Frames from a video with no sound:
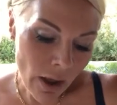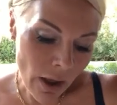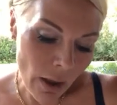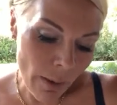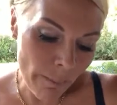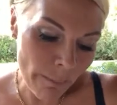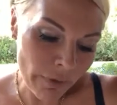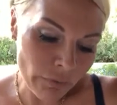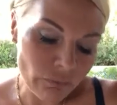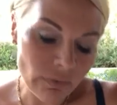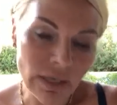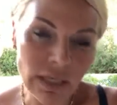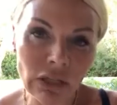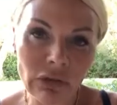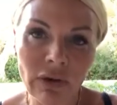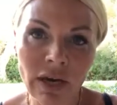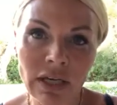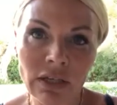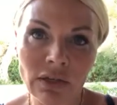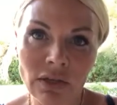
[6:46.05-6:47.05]
But
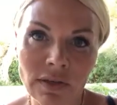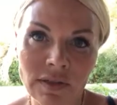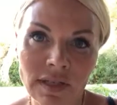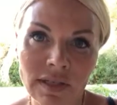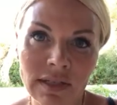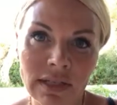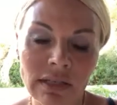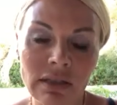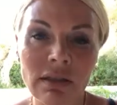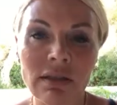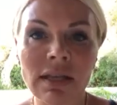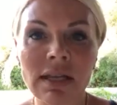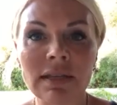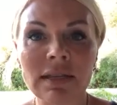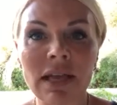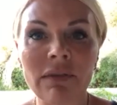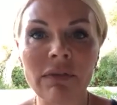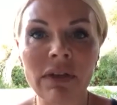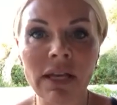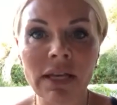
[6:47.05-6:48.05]
really great news to see that
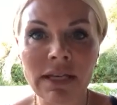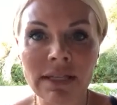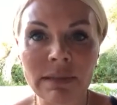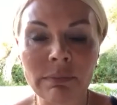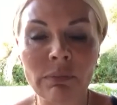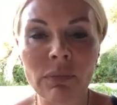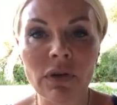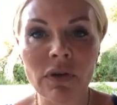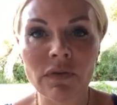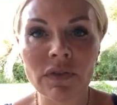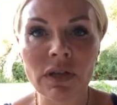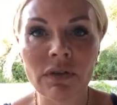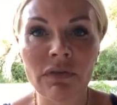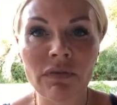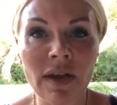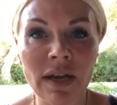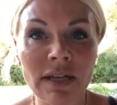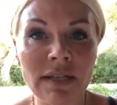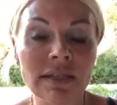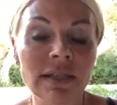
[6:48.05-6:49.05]
things have at least moved a
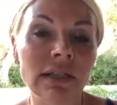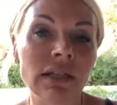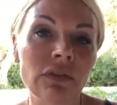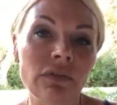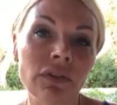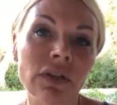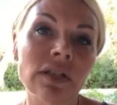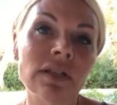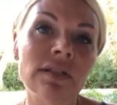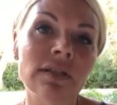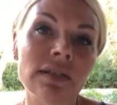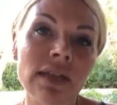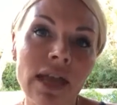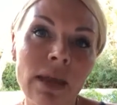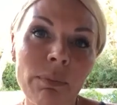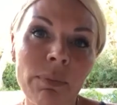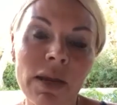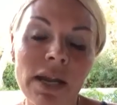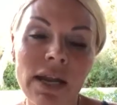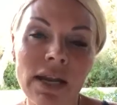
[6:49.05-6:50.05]
fairly significant
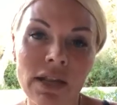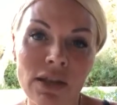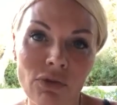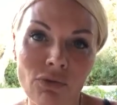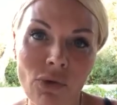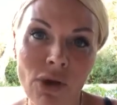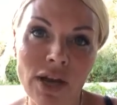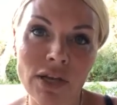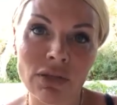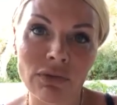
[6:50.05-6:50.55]
step in the right